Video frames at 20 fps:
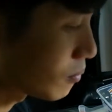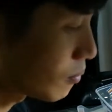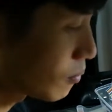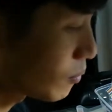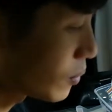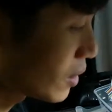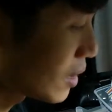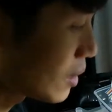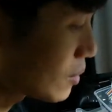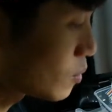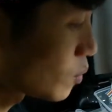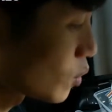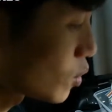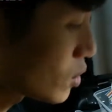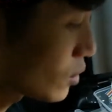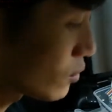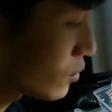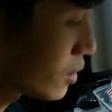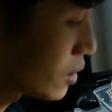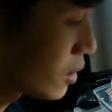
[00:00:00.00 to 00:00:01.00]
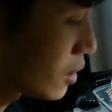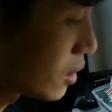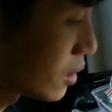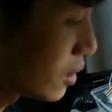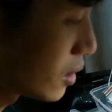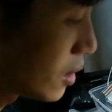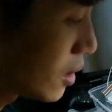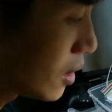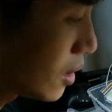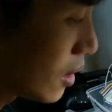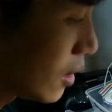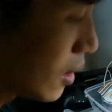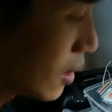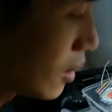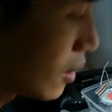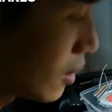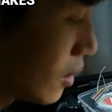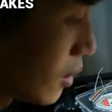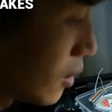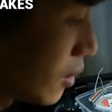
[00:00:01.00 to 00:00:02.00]
perhaps most of the
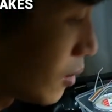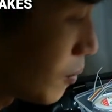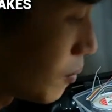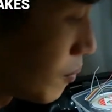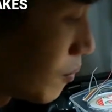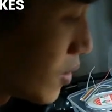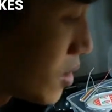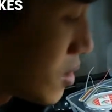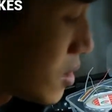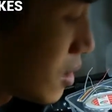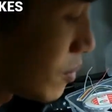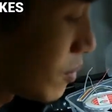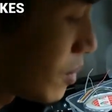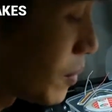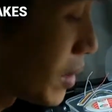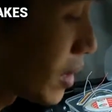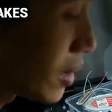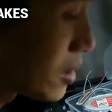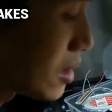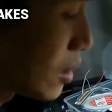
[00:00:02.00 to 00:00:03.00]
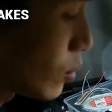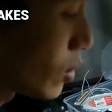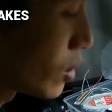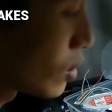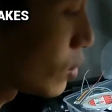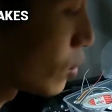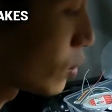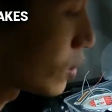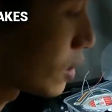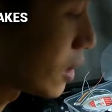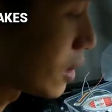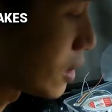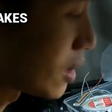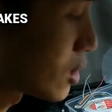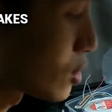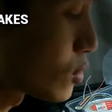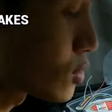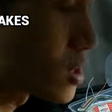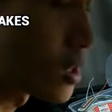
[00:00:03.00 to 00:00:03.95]
saber makers that we know, they use